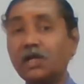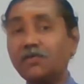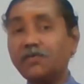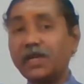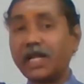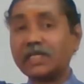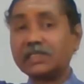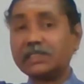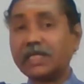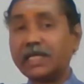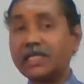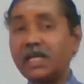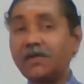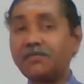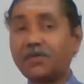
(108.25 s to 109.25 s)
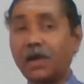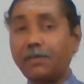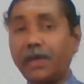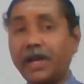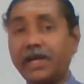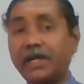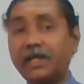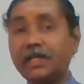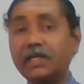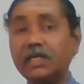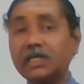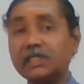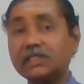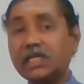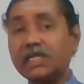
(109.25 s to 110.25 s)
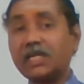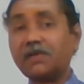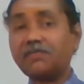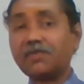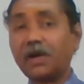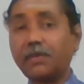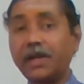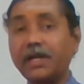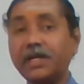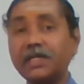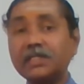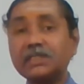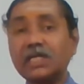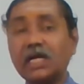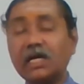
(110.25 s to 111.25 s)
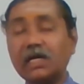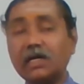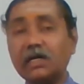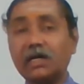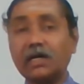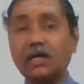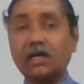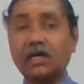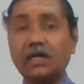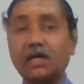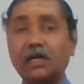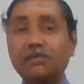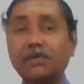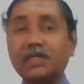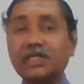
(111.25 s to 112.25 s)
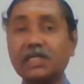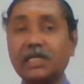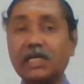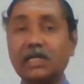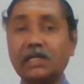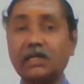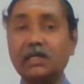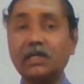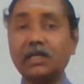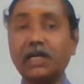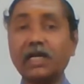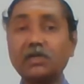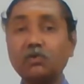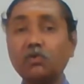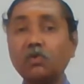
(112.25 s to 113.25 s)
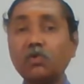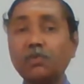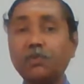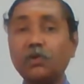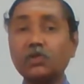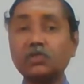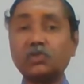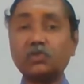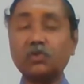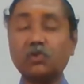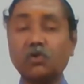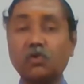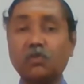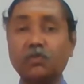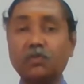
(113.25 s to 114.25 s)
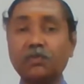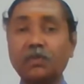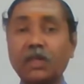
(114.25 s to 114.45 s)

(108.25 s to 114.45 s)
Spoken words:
Whereas chain of command is the vertical, right? Who reports to whom?